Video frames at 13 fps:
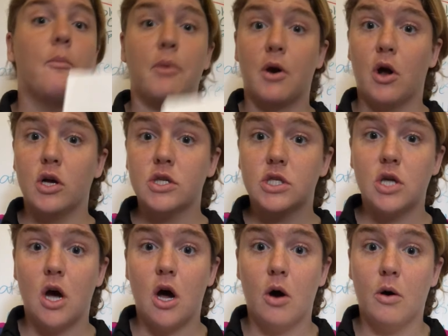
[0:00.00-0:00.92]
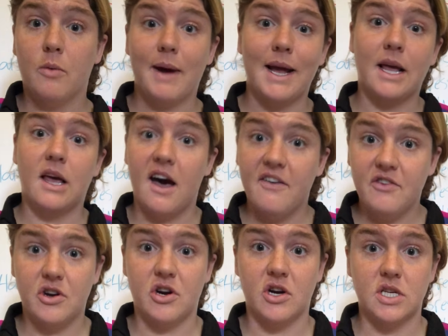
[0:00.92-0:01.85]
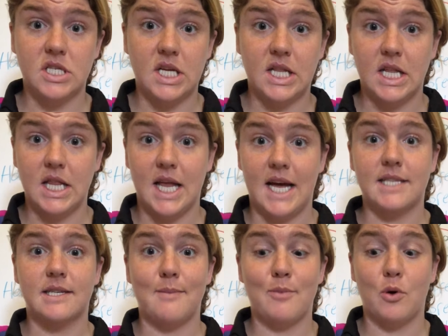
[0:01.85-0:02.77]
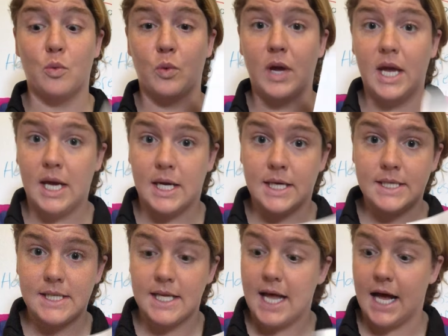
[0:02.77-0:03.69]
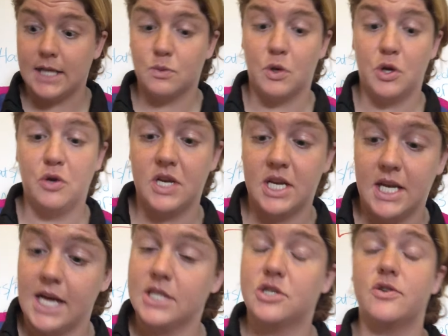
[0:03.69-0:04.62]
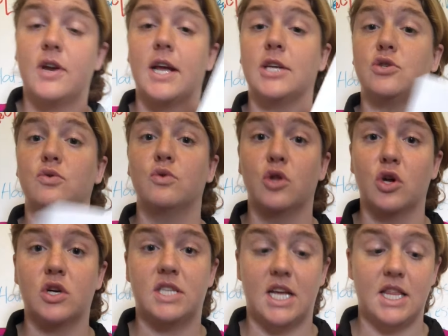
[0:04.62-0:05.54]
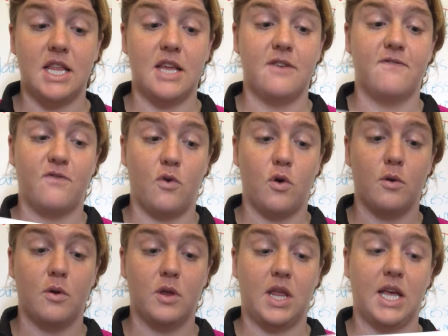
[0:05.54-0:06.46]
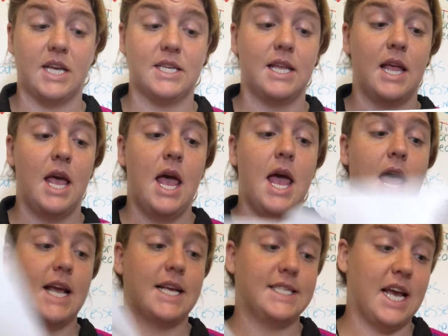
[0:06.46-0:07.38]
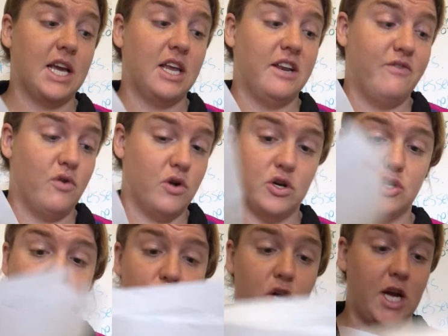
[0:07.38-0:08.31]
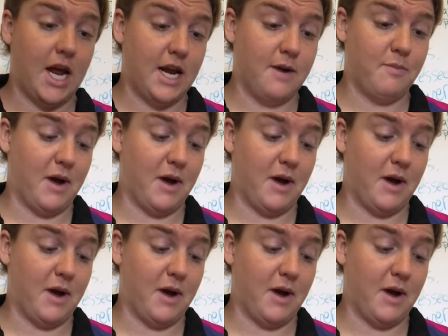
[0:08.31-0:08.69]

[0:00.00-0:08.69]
but also by governors in the last couple of weeks. And that's what you did yesterday, is you looked at the executive orders created